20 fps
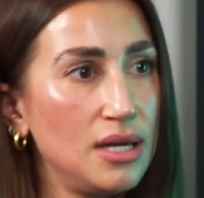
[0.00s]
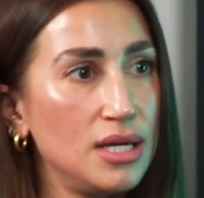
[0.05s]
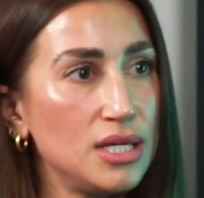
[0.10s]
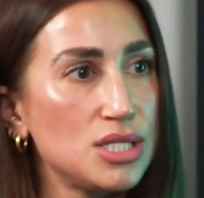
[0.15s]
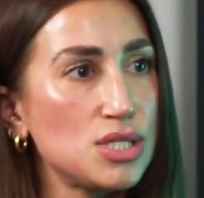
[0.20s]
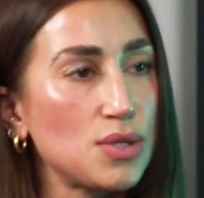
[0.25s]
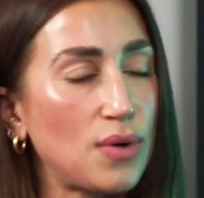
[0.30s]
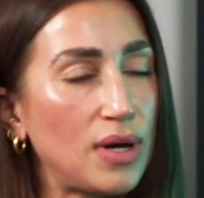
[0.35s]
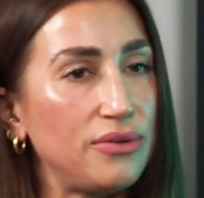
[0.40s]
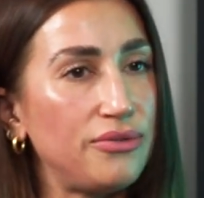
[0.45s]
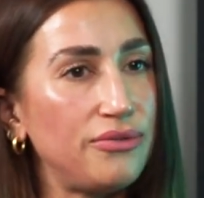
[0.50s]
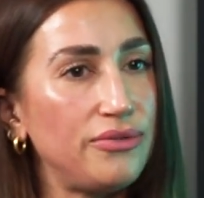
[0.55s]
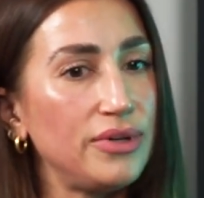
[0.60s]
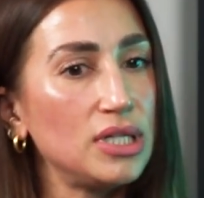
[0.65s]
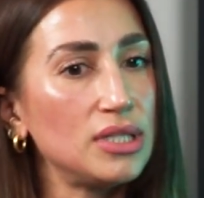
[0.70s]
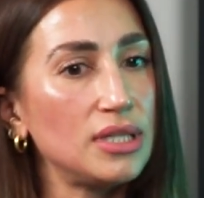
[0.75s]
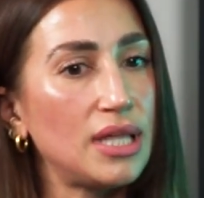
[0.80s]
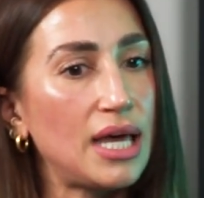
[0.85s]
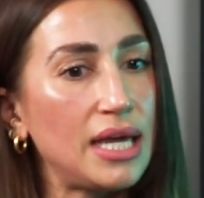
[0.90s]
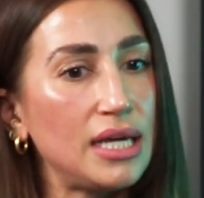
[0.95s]
So I
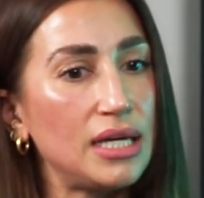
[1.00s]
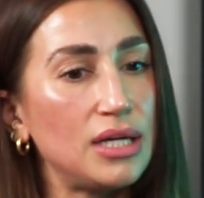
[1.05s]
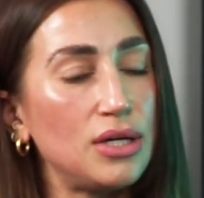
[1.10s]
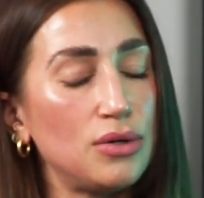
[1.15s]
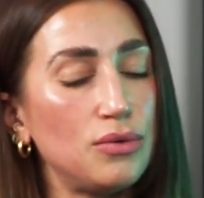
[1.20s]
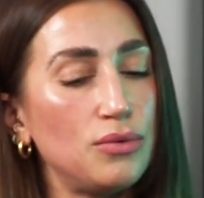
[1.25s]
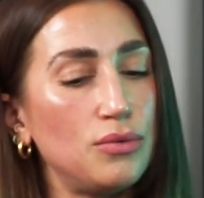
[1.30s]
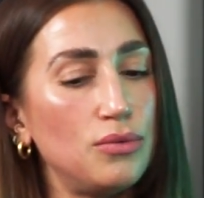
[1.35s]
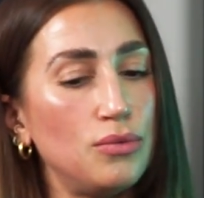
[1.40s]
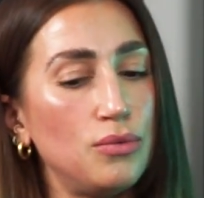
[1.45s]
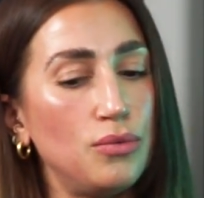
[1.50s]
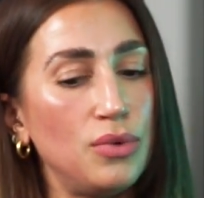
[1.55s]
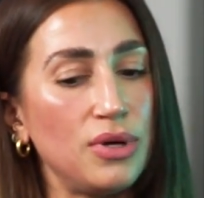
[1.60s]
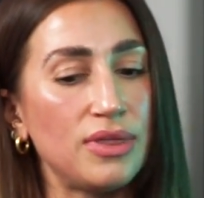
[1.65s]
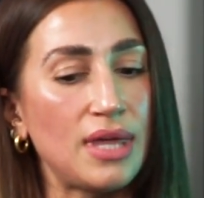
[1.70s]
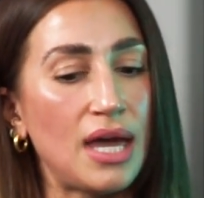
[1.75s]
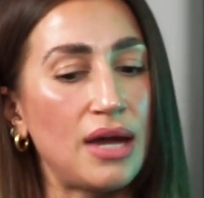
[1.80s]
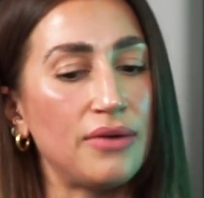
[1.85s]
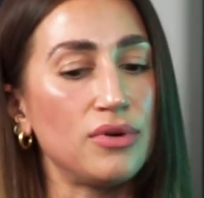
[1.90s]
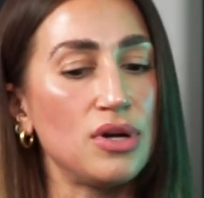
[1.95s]
feel like
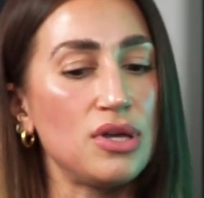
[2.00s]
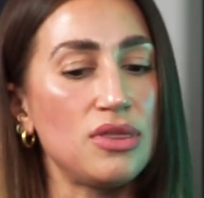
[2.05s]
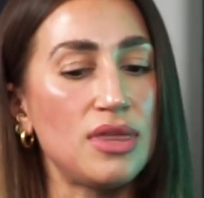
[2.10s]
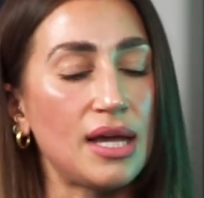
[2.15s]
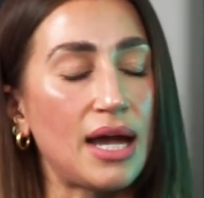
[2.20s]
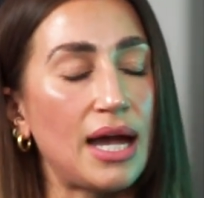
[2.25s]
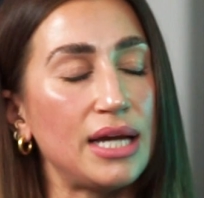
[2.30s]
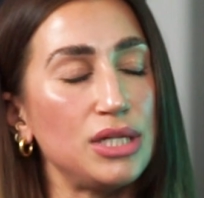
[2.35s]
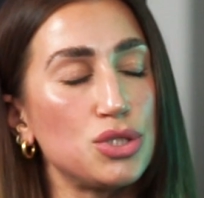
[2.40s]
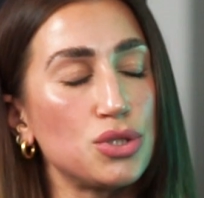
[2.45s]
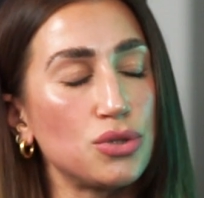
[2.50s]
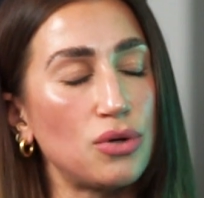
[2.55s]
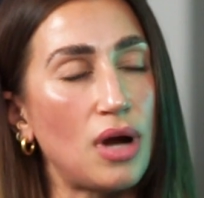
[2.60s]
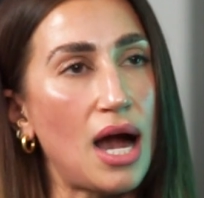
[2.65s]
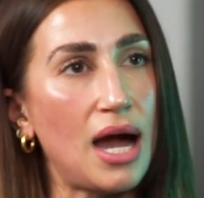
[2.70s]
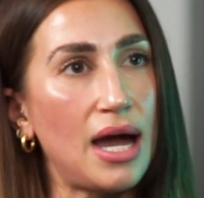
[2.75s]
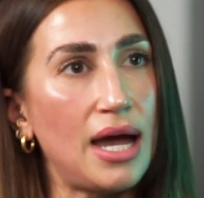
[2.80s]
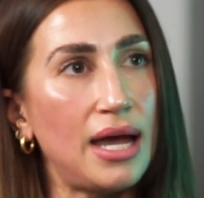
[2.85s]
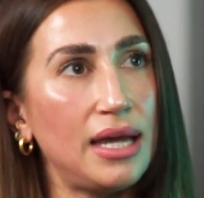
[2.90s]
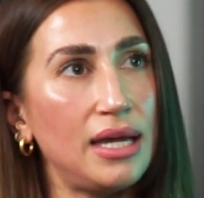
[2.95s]
with everything, I
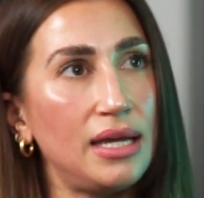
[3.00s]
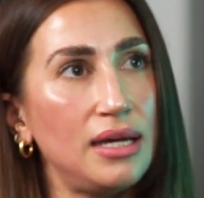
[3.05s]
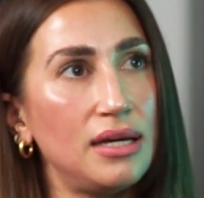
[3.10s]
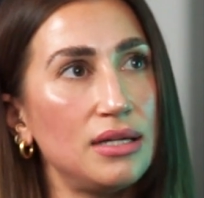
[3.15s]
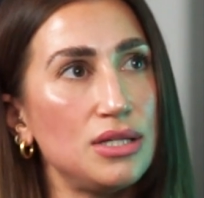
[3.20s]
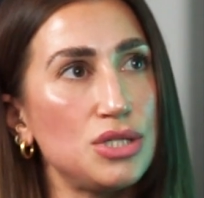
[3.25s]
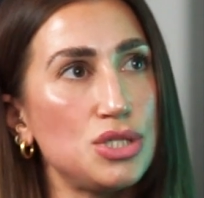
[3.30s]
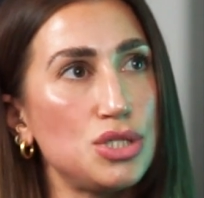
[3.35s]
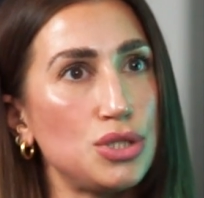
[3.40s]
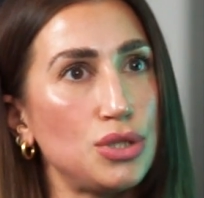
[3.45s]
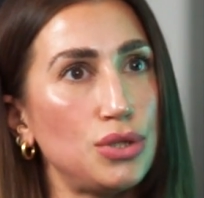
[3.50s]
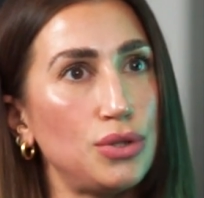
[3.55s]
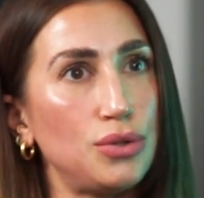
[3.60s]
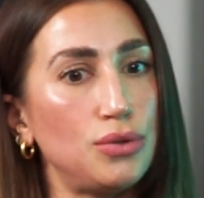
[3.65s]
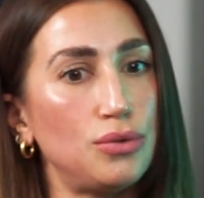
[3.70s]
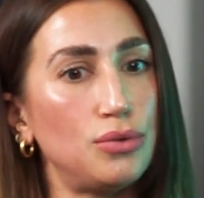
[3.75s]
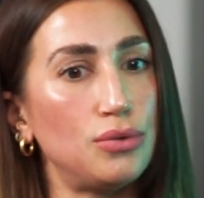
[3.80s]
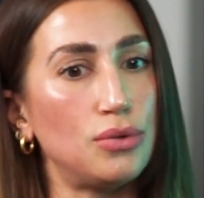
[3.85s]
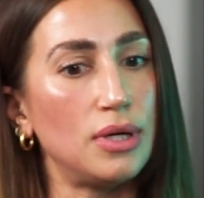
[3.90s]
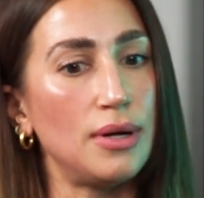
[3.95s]
try
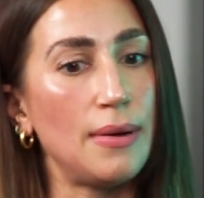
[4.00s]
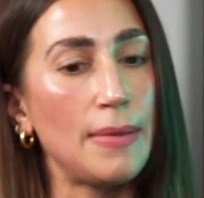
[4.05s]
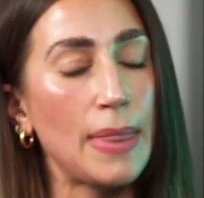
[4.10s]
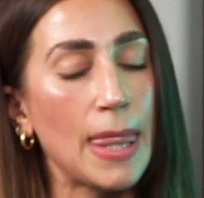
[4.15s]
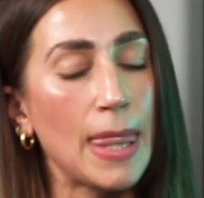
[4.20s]
to